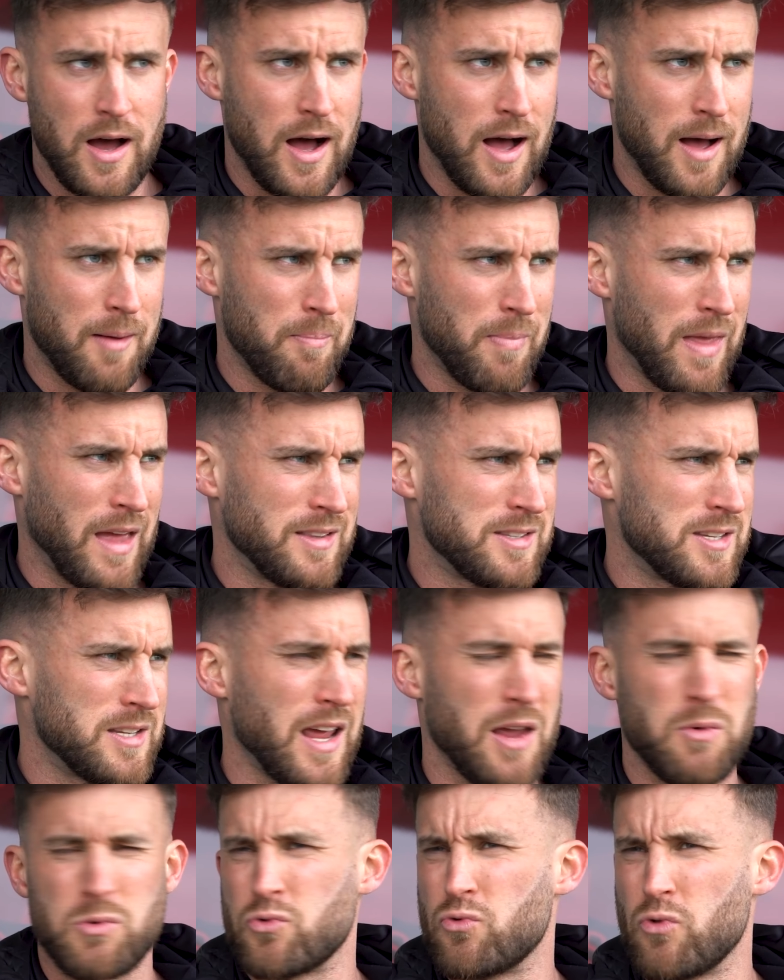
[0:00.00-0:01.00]
Um, and
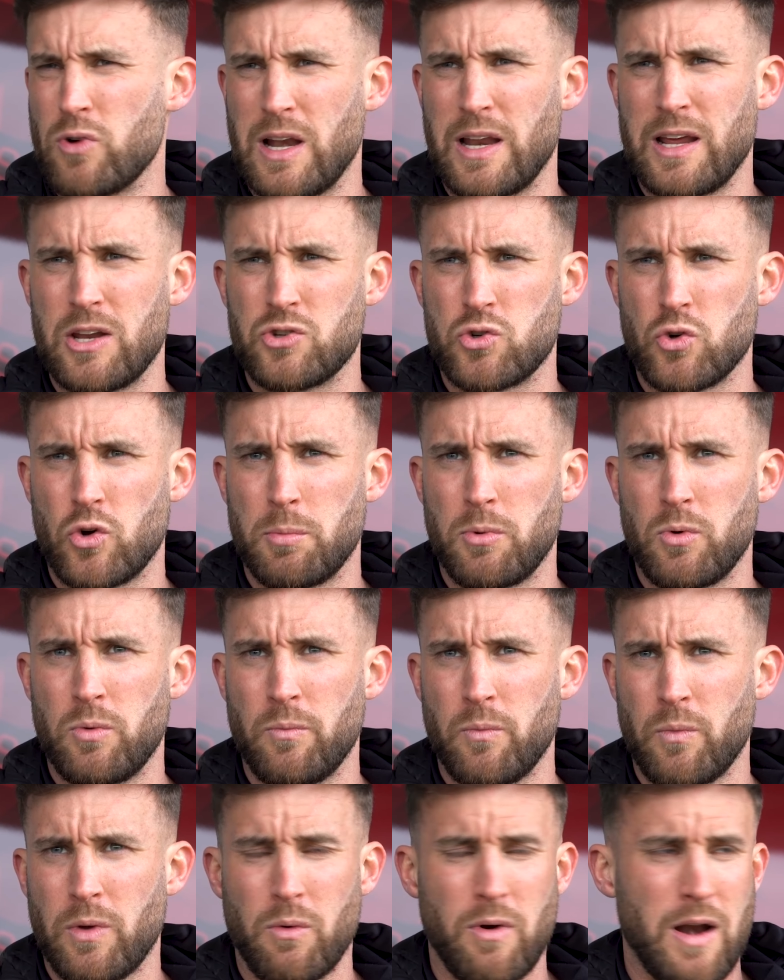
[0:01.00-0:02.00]
today was really enjoyable.
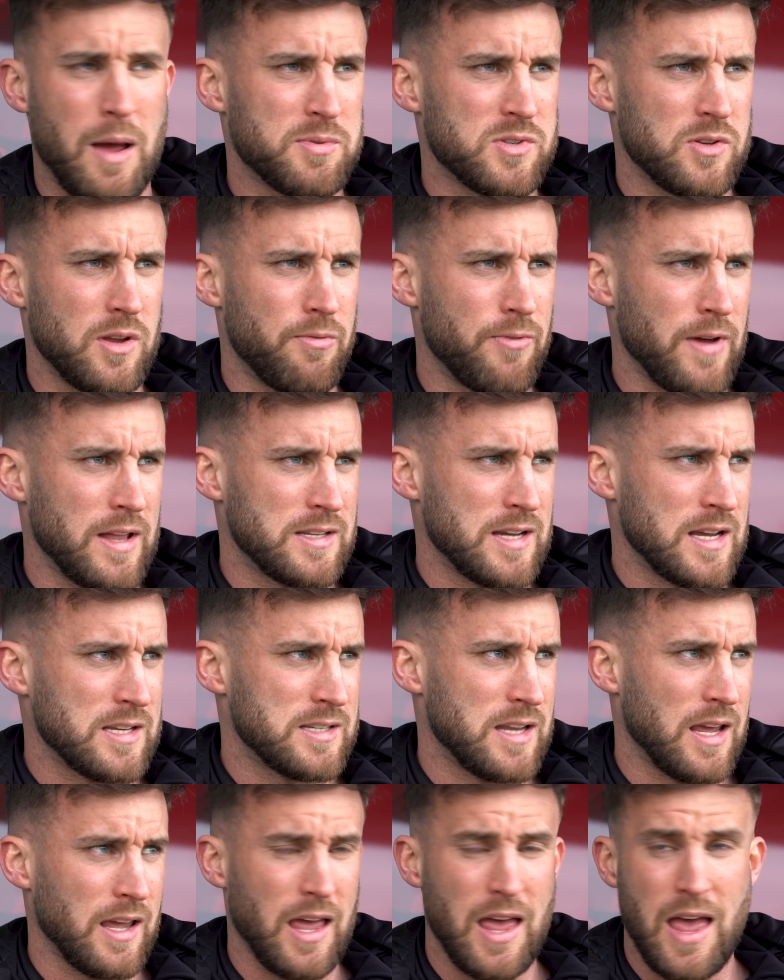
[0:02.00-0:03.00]
We were absolutely
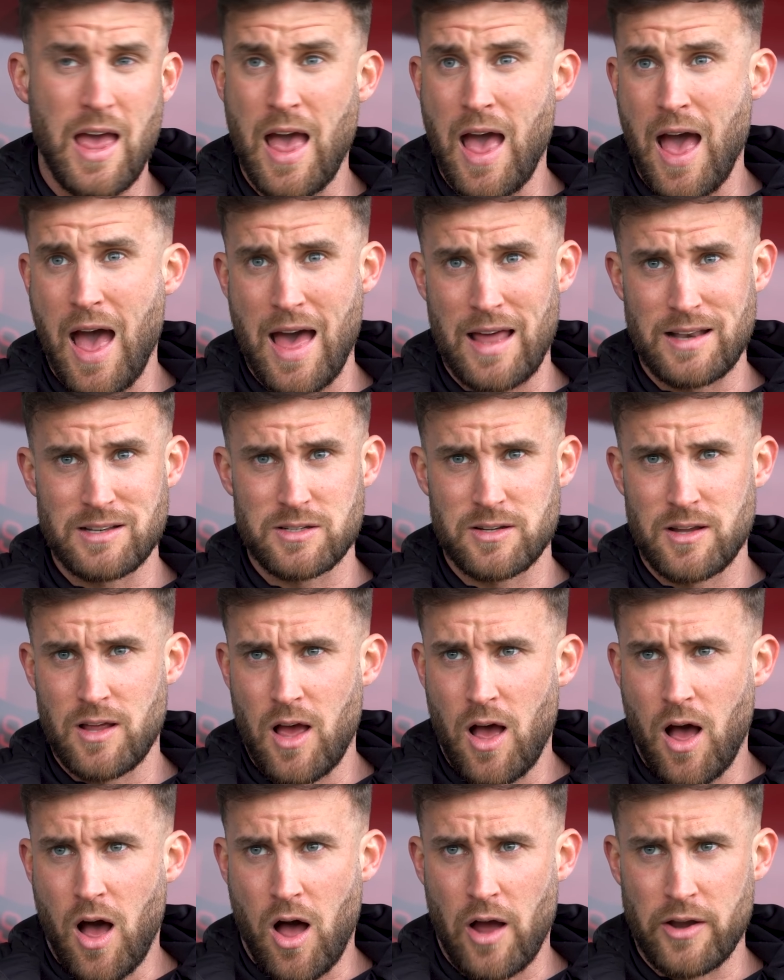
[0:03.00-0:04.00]
fantastic. And
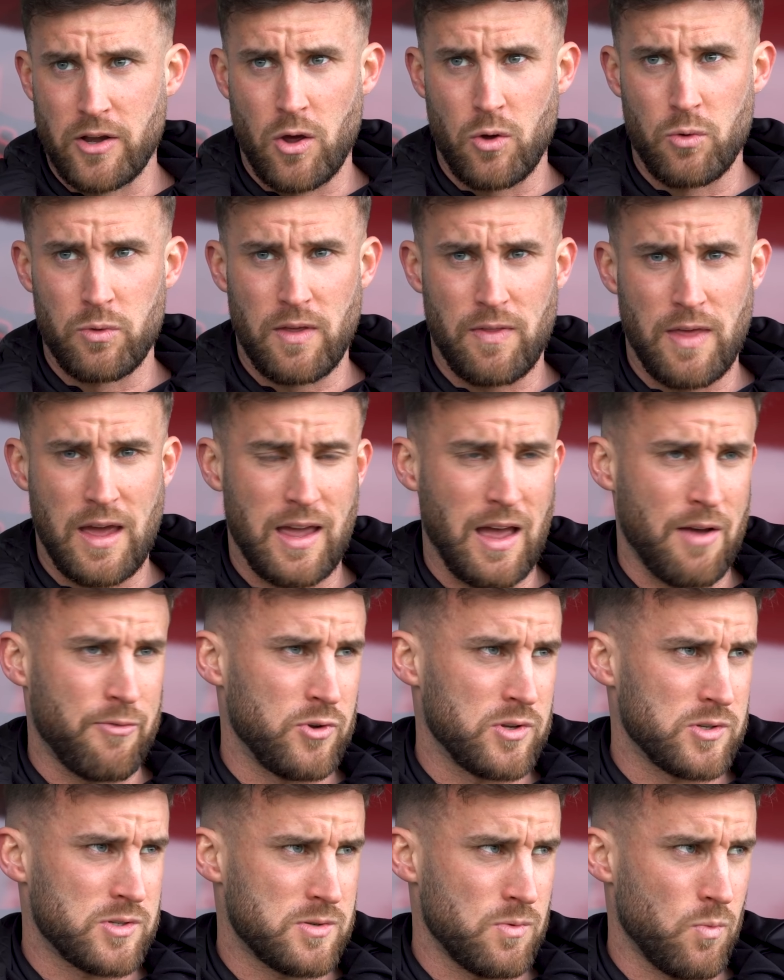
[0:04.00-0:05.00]
I know that their
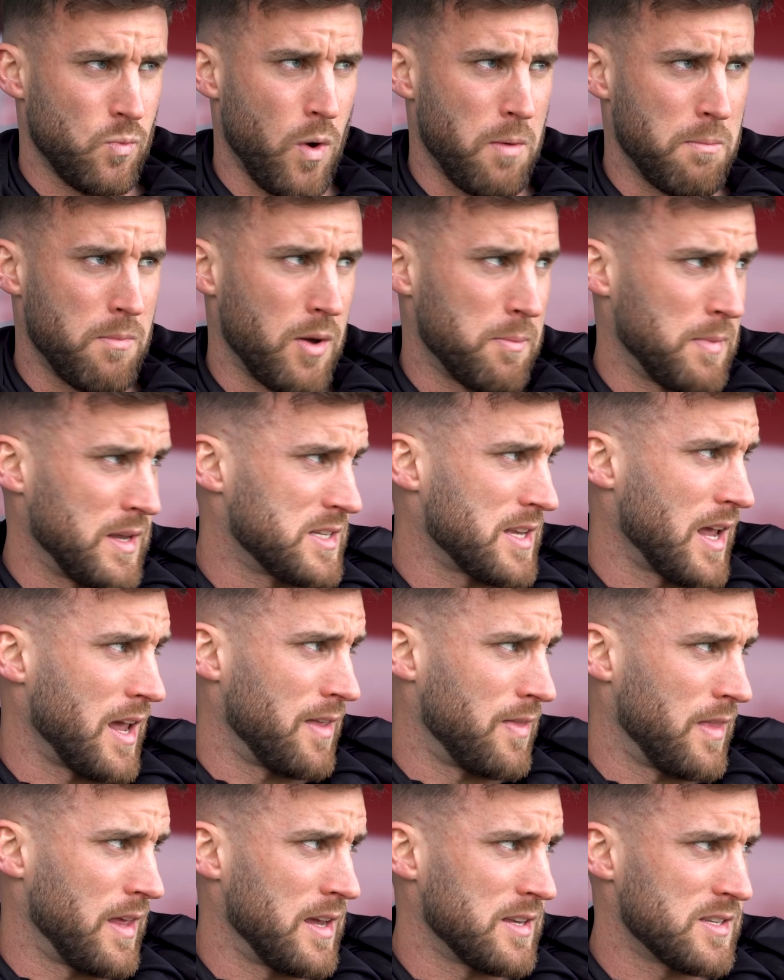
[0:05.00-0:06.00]
gaffers won't mind me
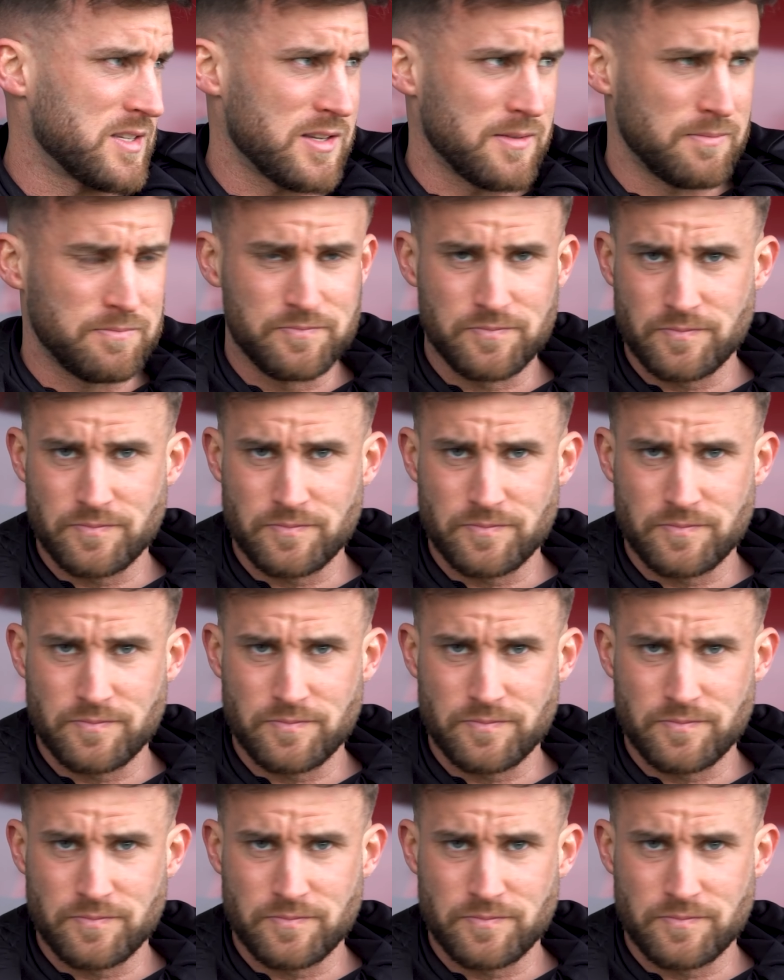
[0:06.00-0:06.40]
saying this,